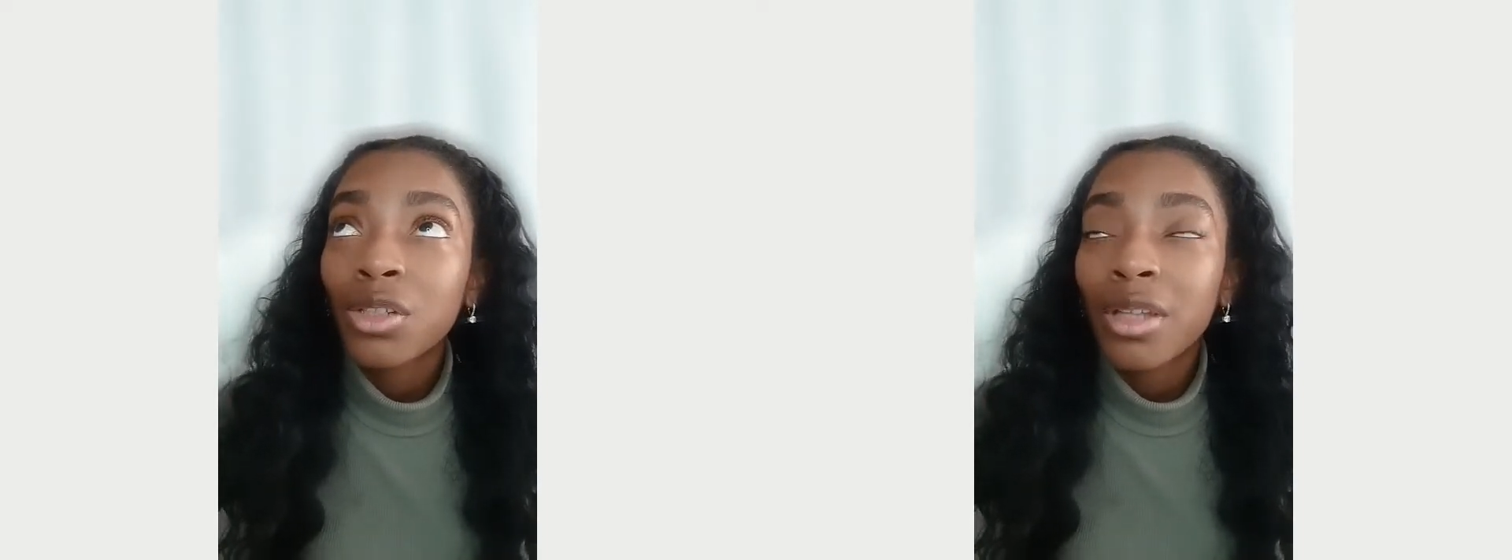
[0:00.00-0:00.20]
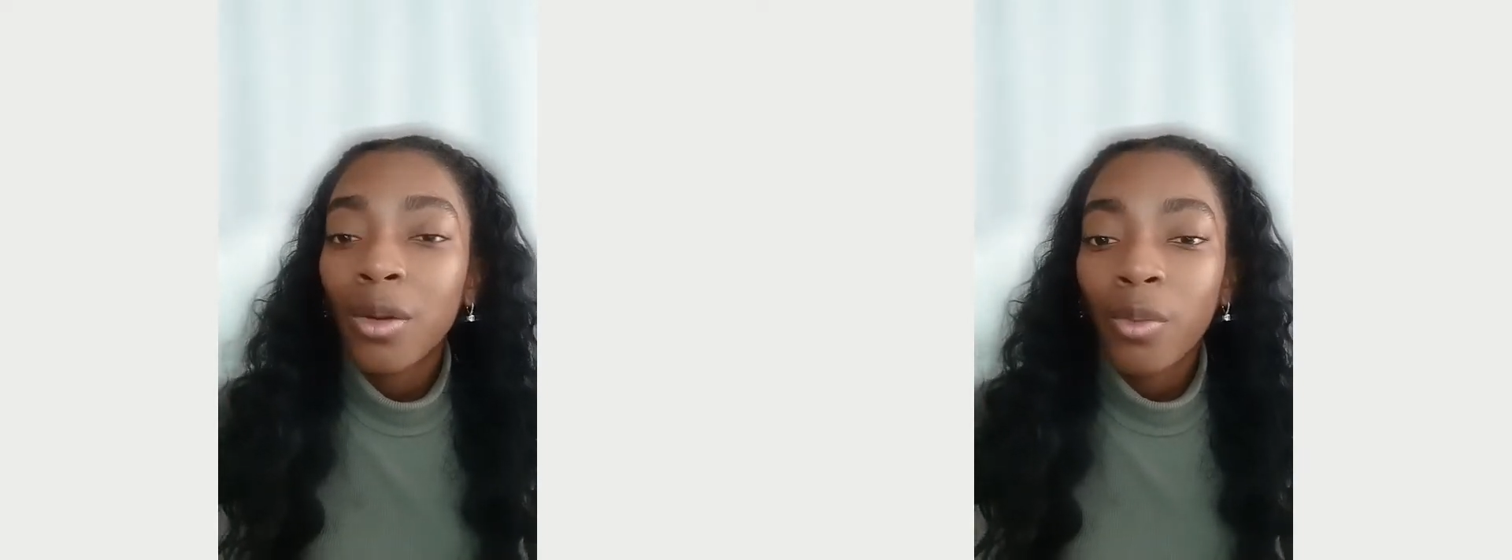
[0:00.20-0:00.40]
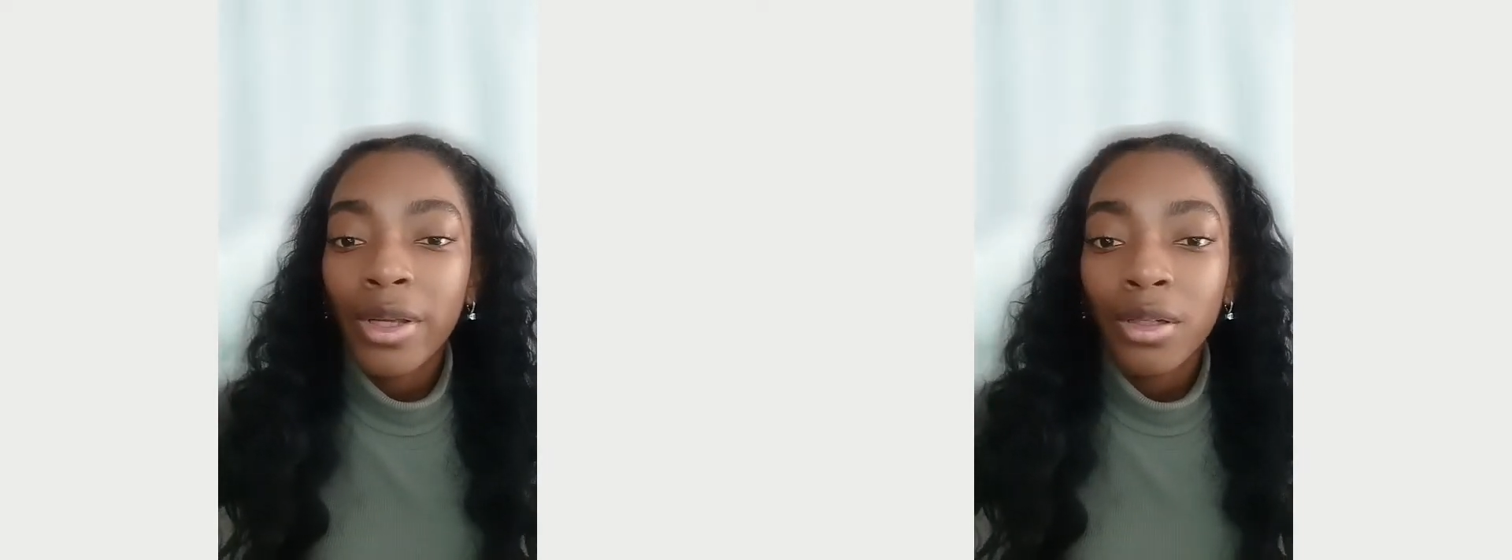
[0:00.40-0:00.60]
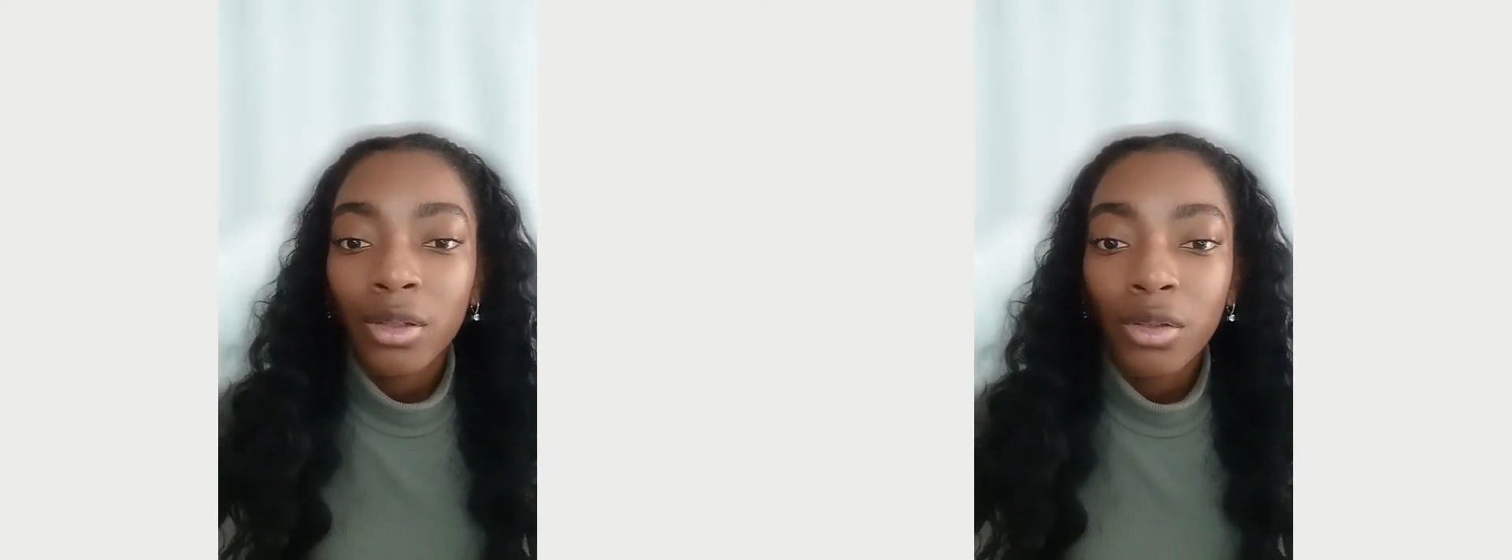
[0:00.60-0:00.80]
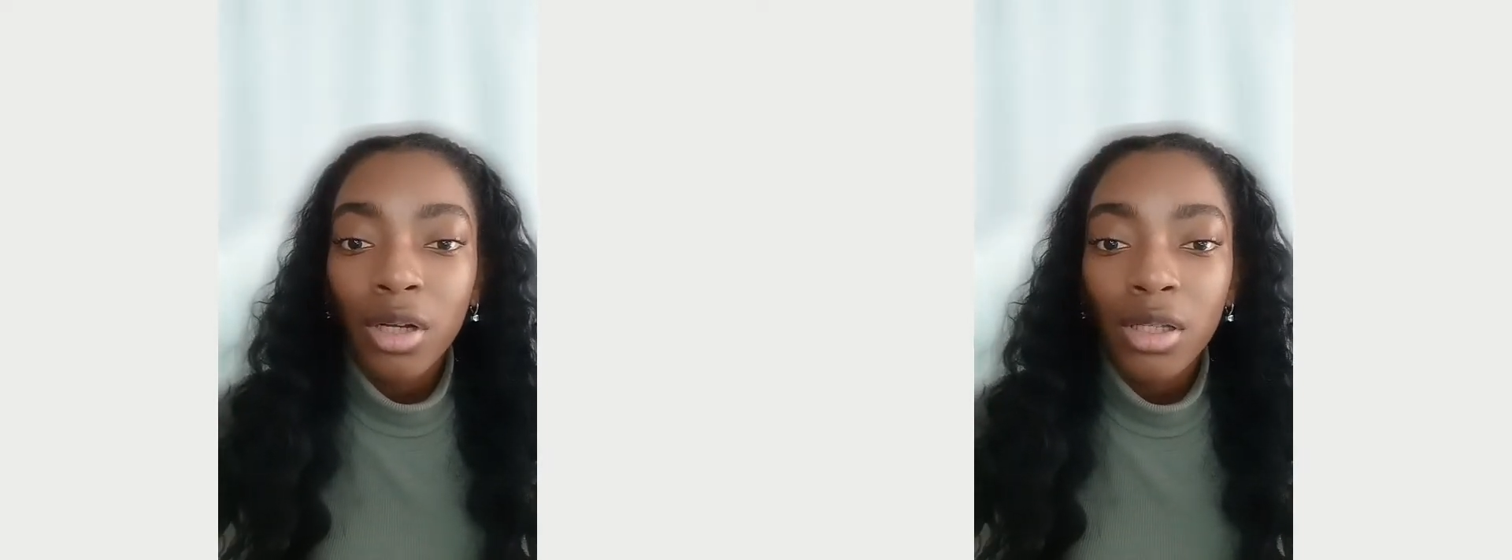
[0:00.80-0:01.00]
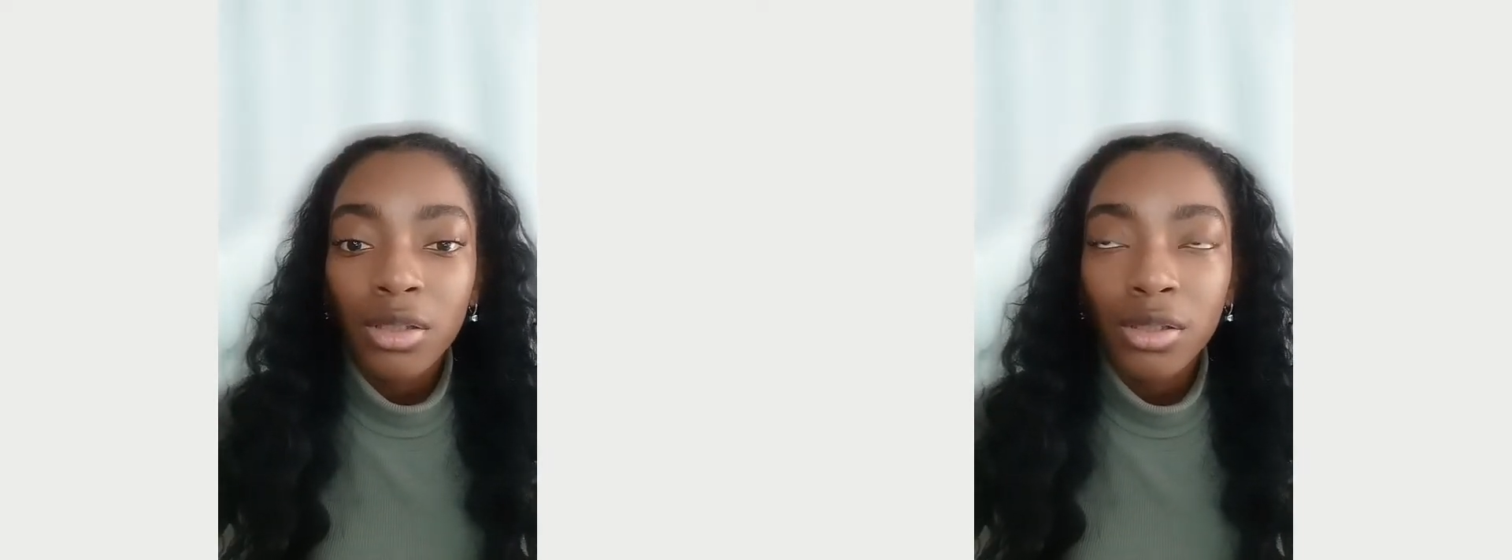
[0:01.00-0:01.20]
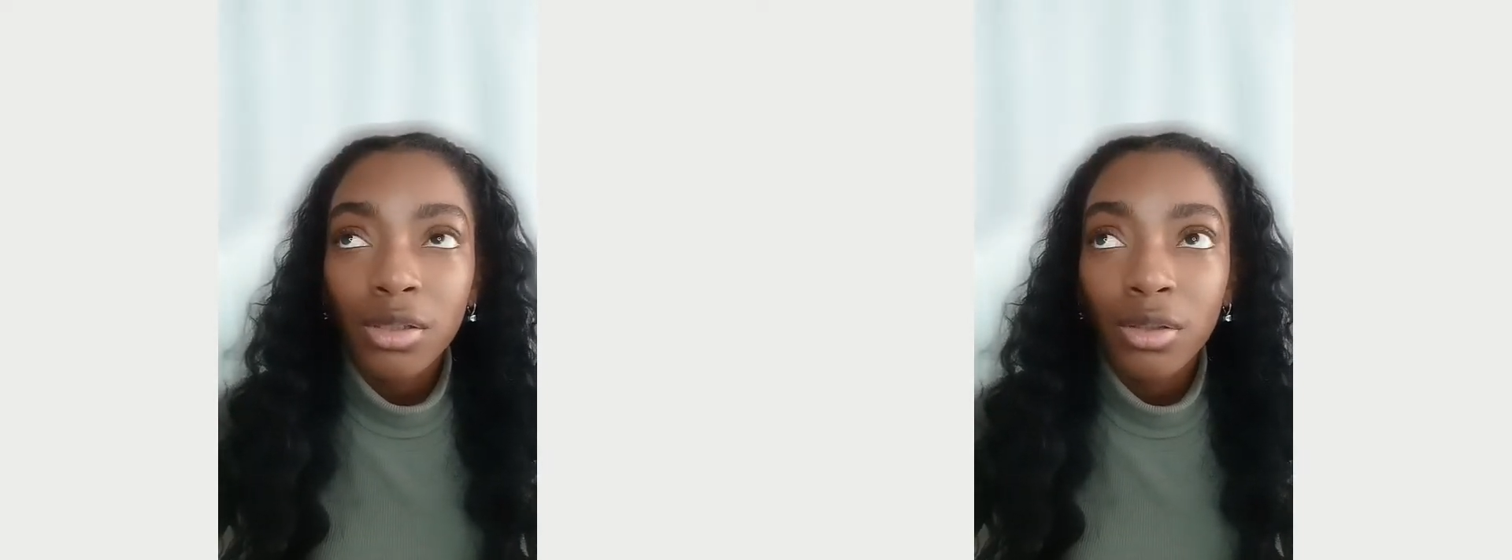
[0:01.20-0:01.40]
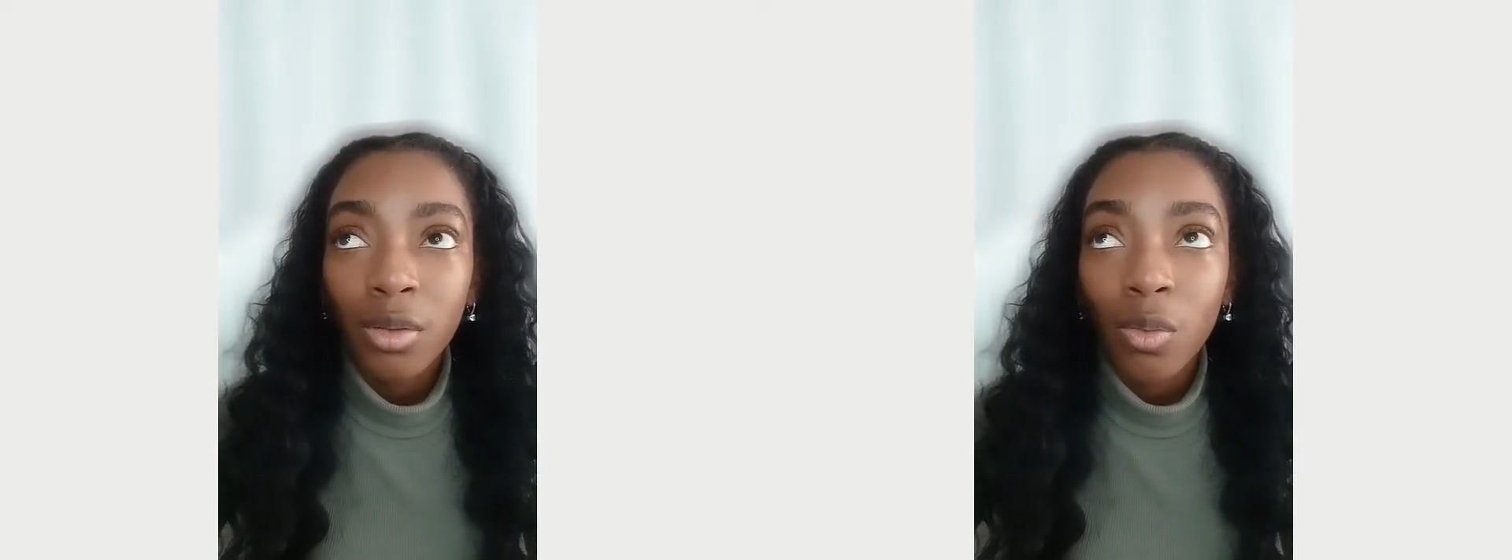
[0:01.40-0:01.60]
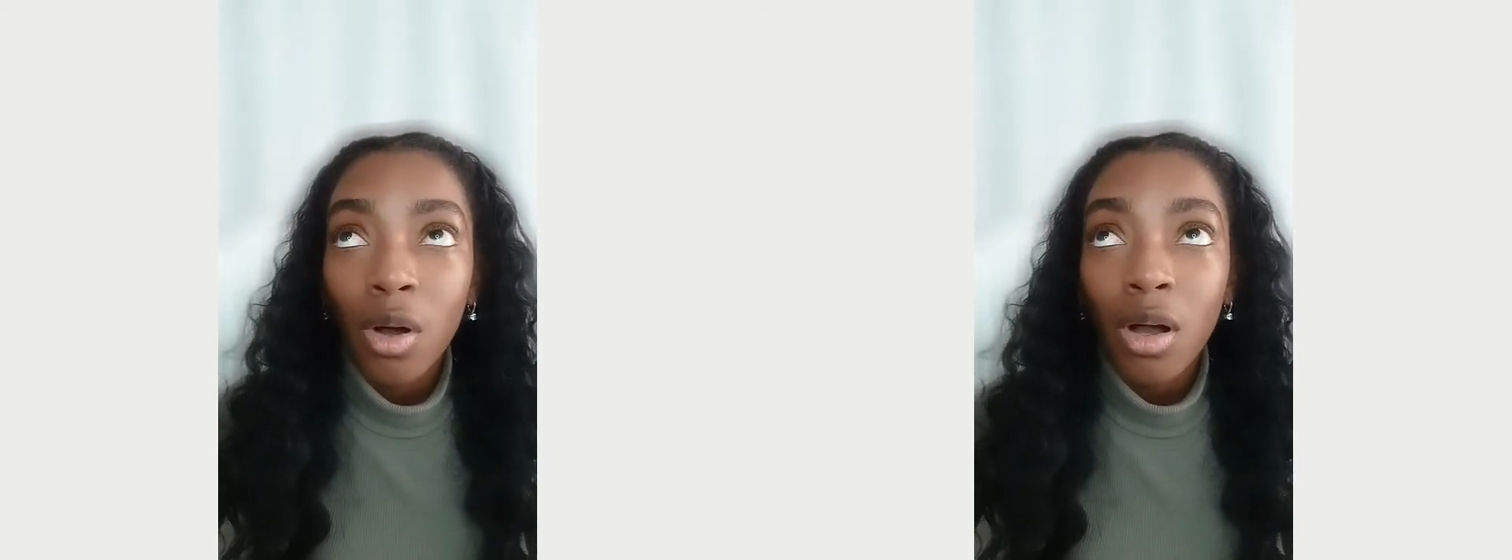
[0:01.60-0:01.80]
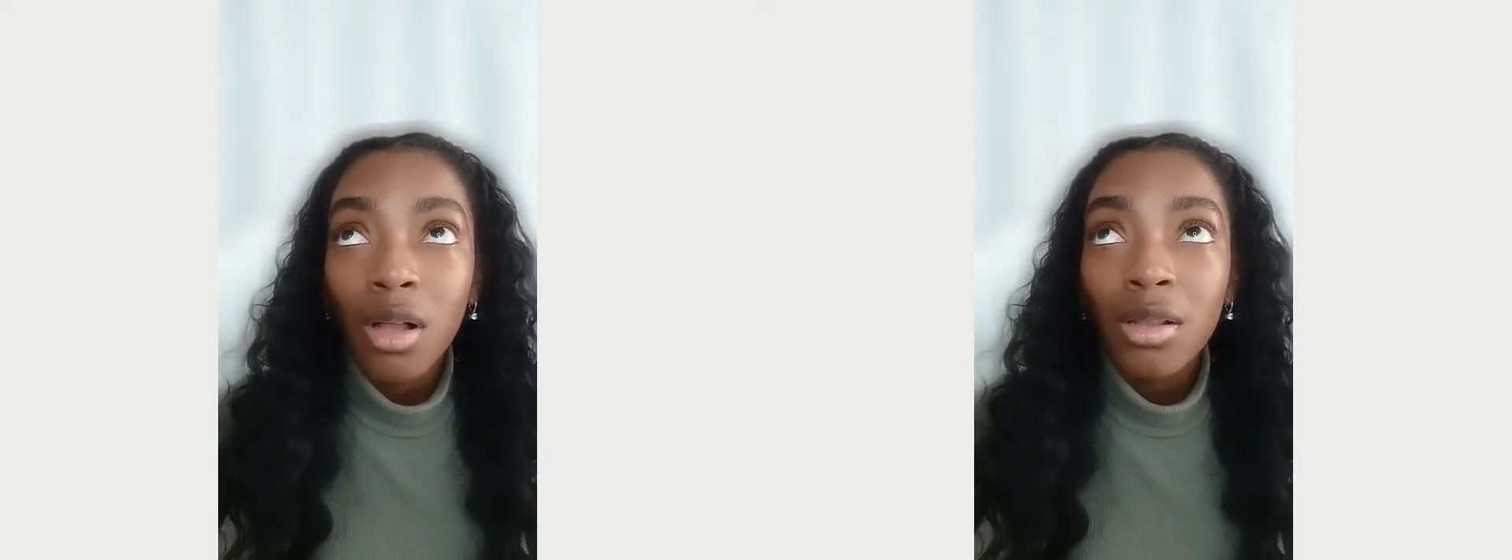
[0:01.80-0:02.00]
that went across the
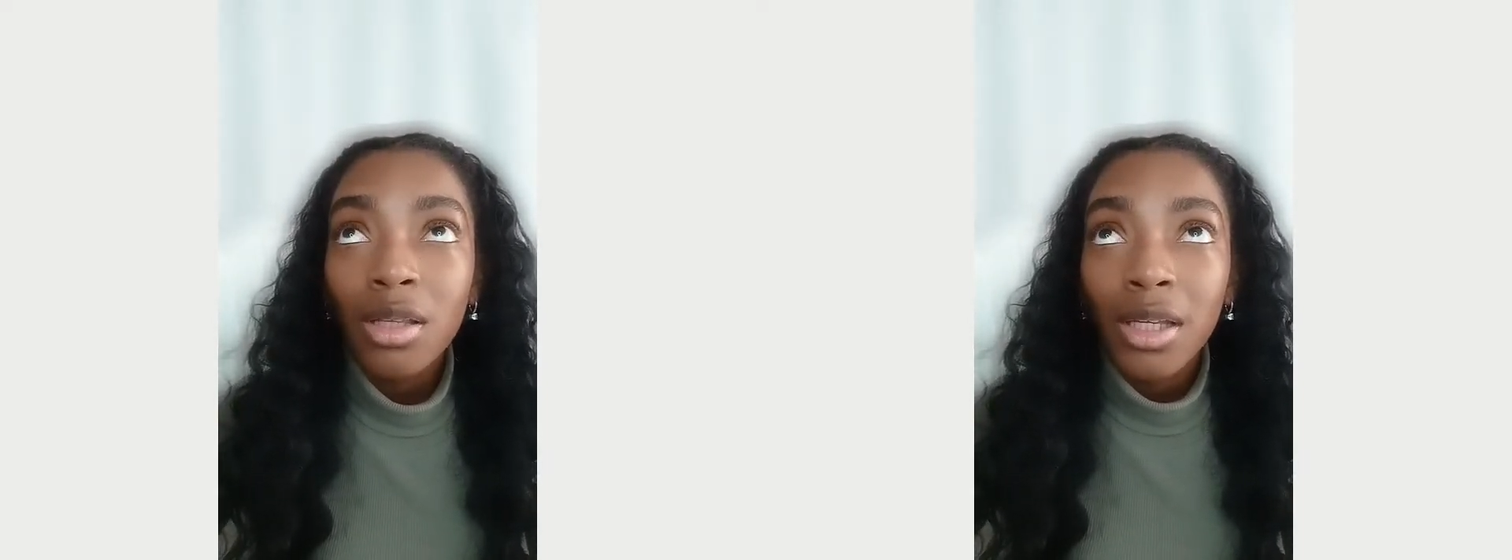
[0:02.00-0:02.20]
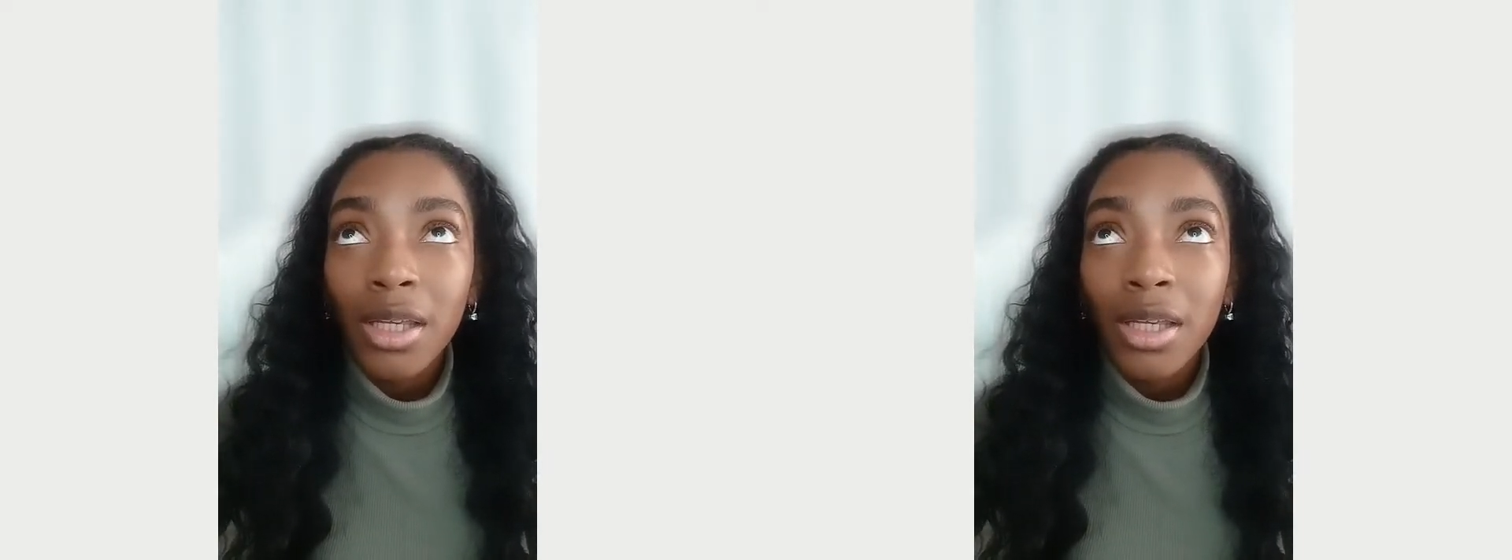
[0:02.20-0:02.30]
wall.